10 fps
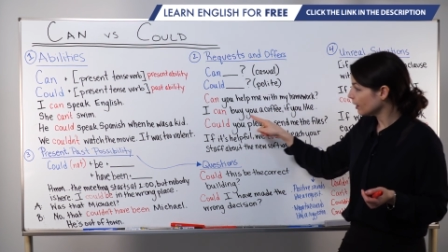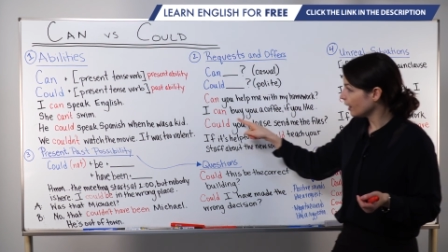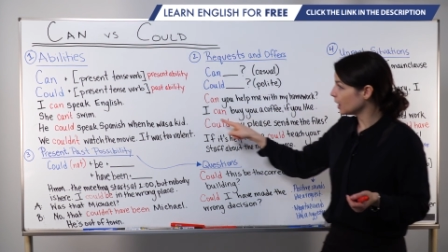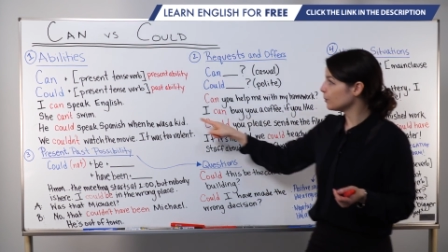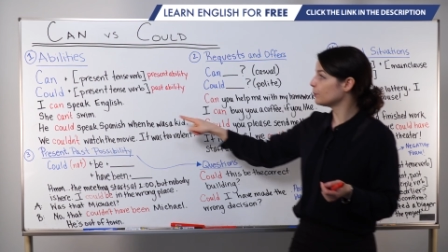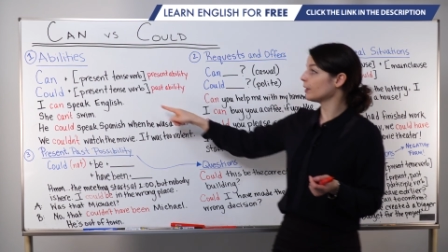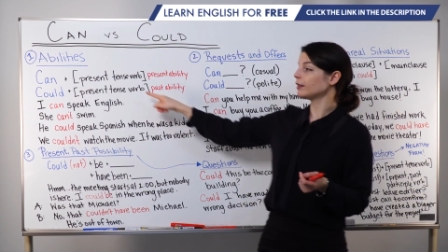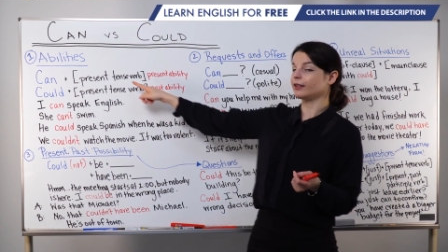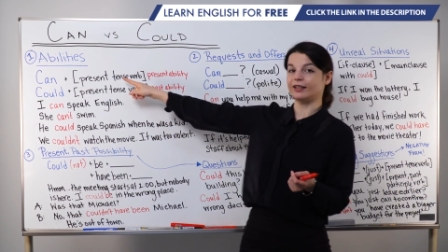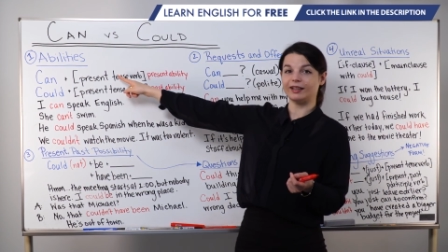an
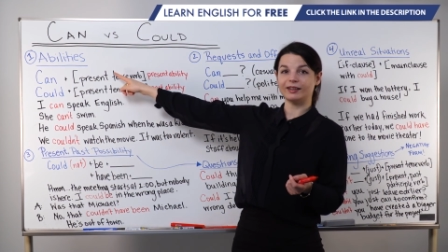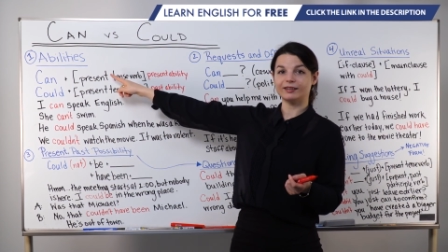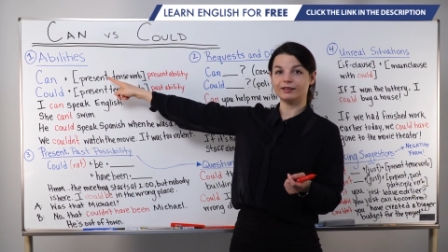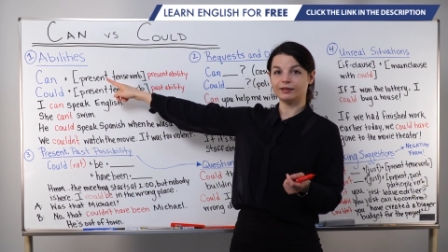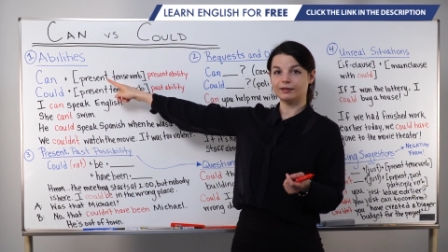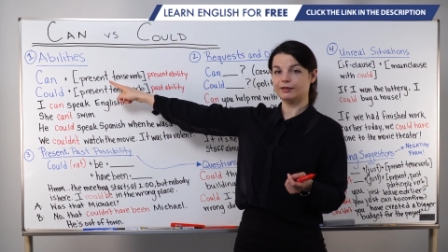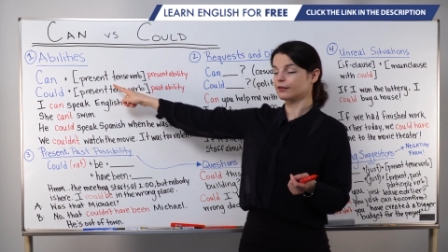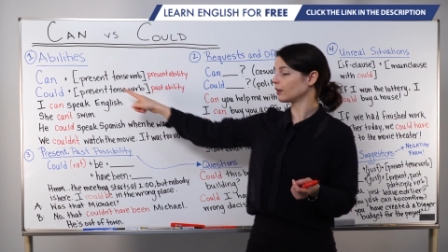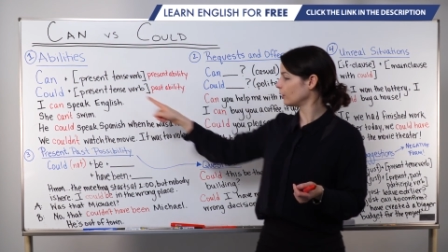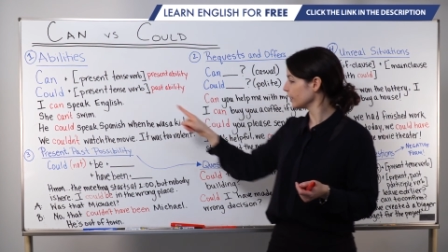ability.
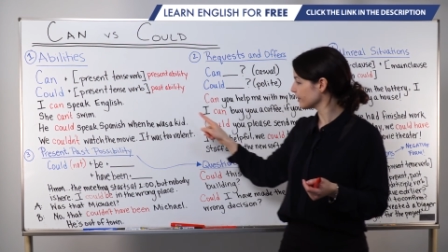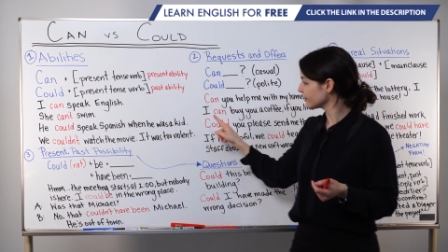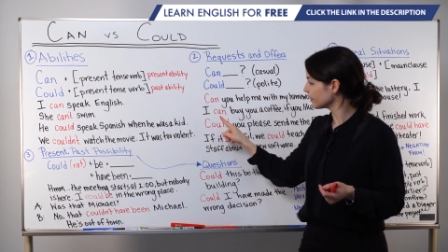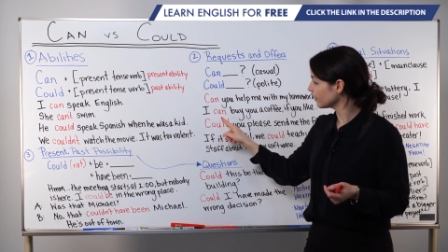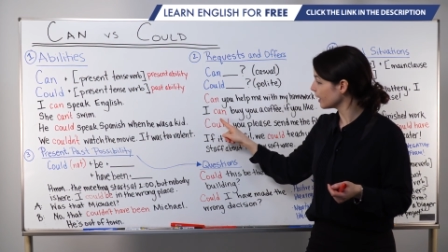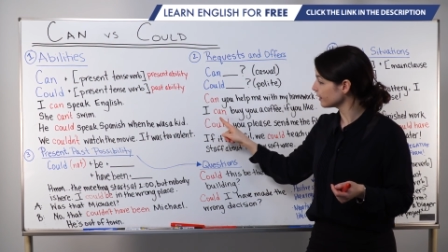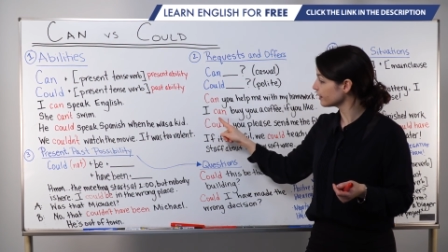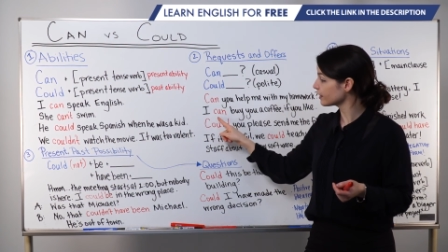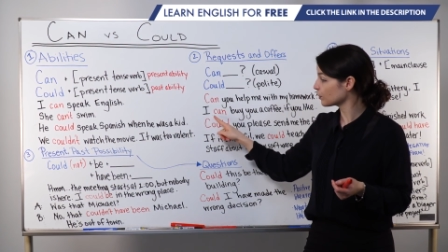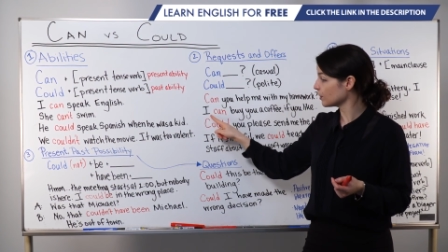So it's like
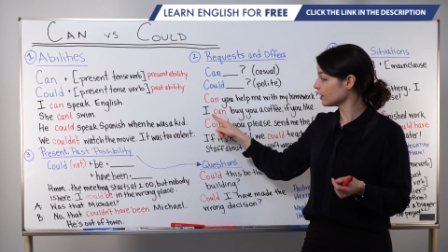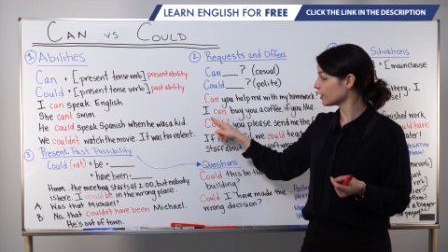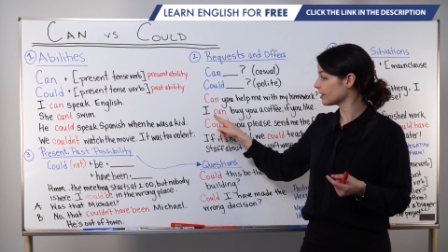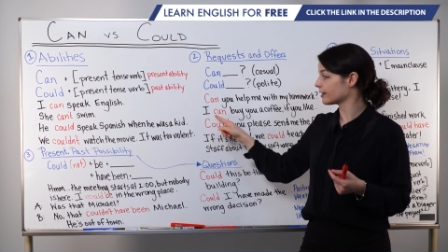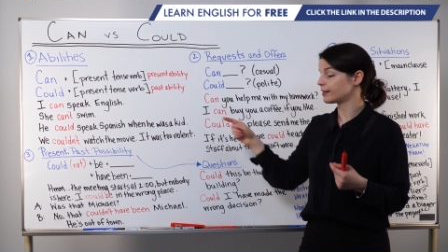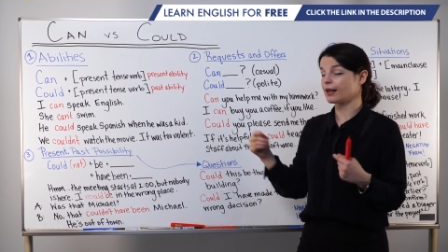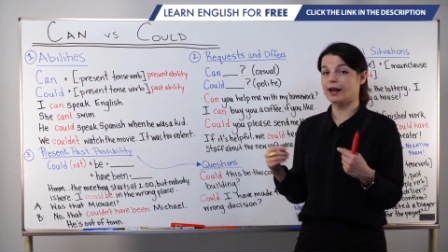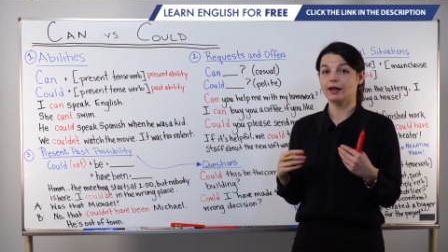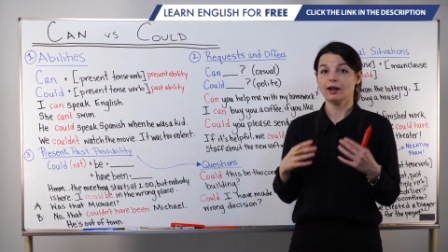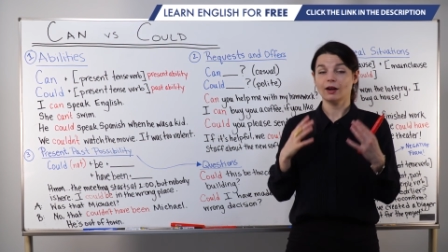the speaker is
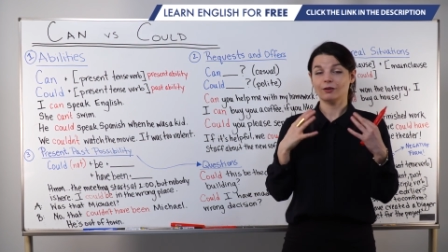saying,